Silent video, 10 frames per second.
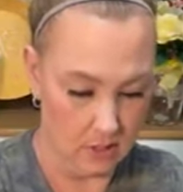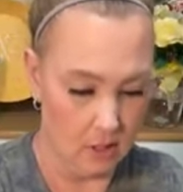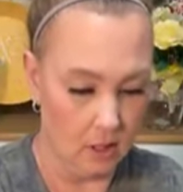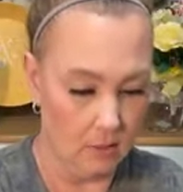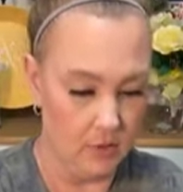We
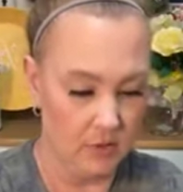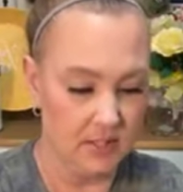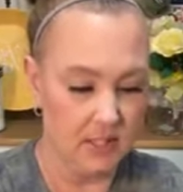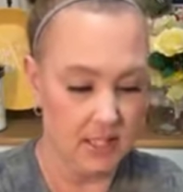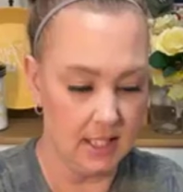are
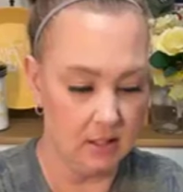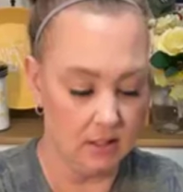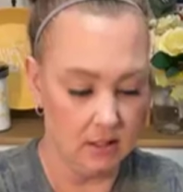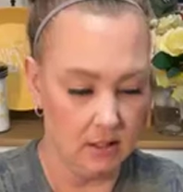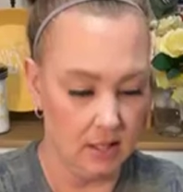almost
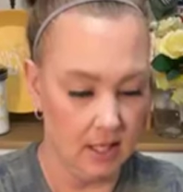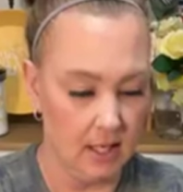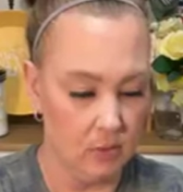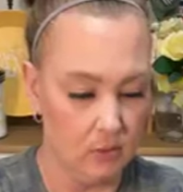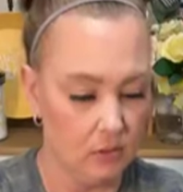done, and
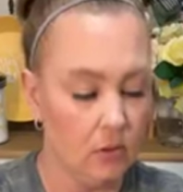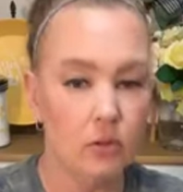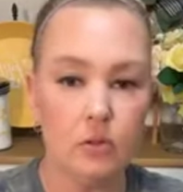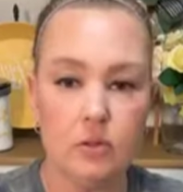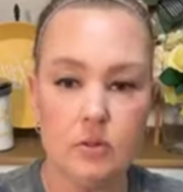then I will
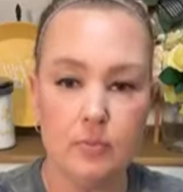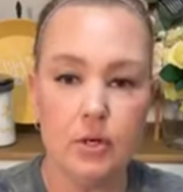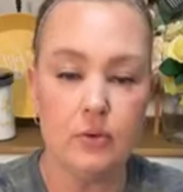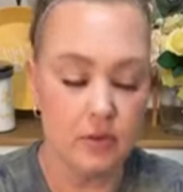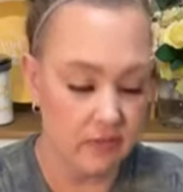hold
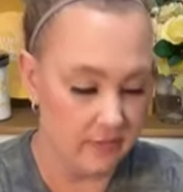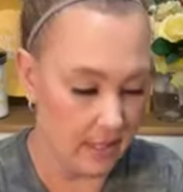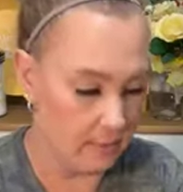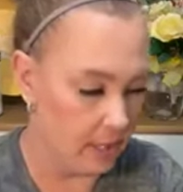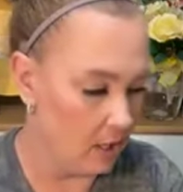both
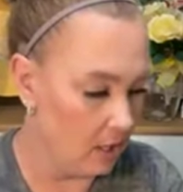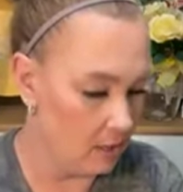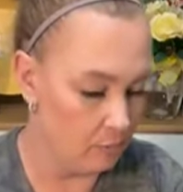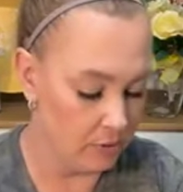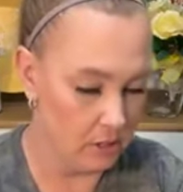of them
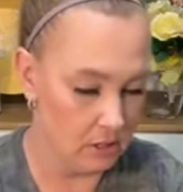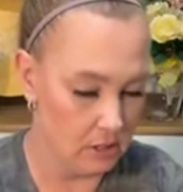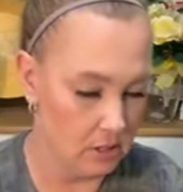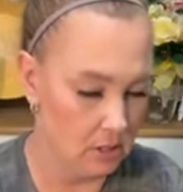up.